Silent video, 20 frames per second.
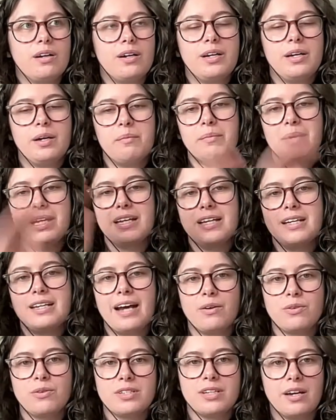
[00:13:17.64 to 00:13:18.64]
committed
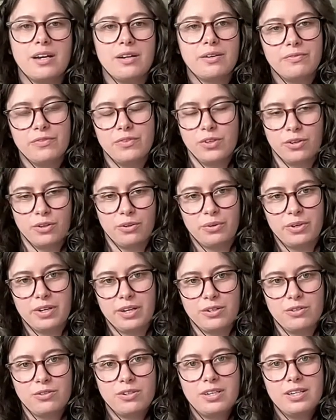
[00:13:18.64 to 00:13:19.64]
outside of their own
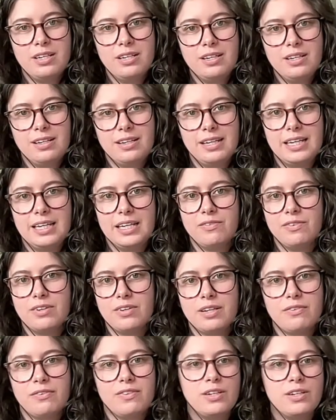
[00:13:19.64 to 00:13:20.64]
country,
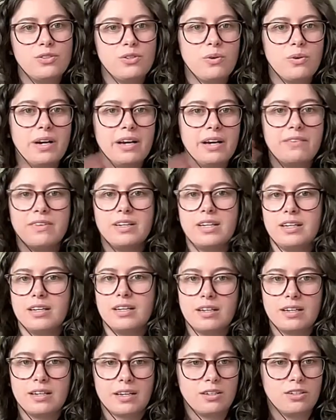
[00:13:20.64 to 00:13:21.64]
even if they don't have any
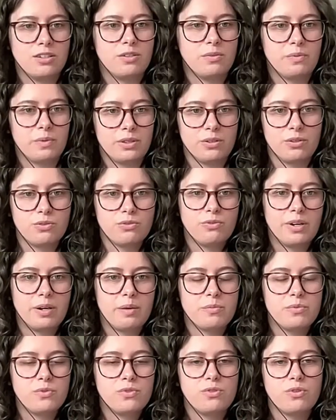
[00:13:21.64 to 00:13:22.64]
connection with those
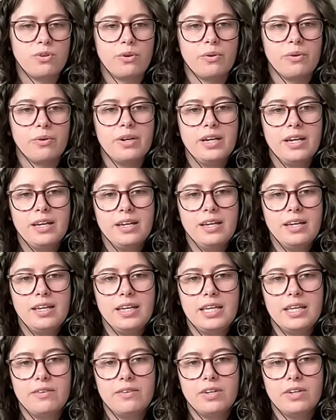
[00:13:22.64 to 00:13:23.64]
crimes. So
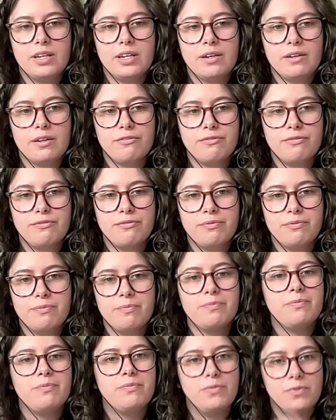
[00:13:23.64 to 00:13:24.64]
even if
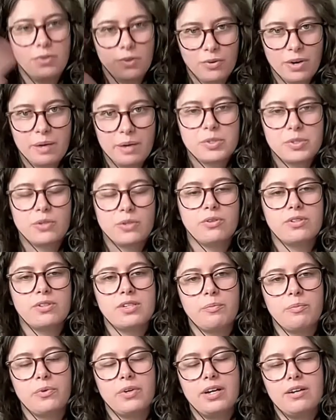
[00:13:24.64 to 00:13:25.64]
the crimes occurred
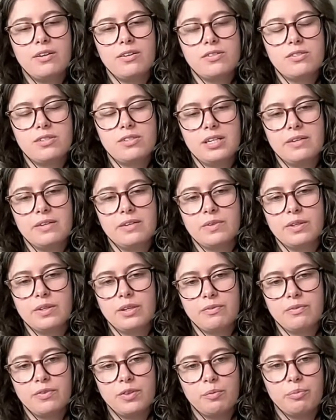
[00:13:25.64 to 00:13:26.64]
somewhere else, even
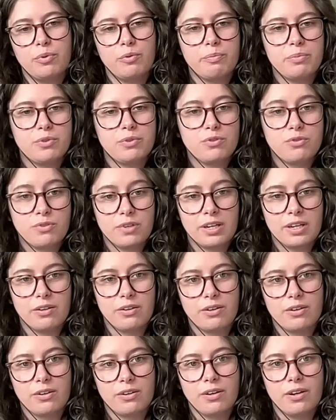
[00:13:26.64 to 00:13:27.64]
if the
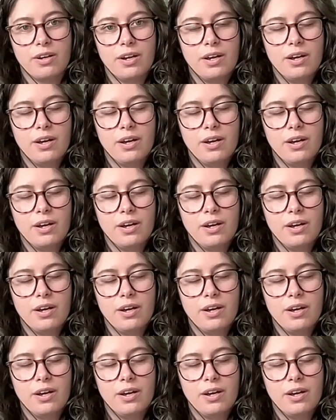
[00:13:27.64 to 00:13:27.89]
perpetrator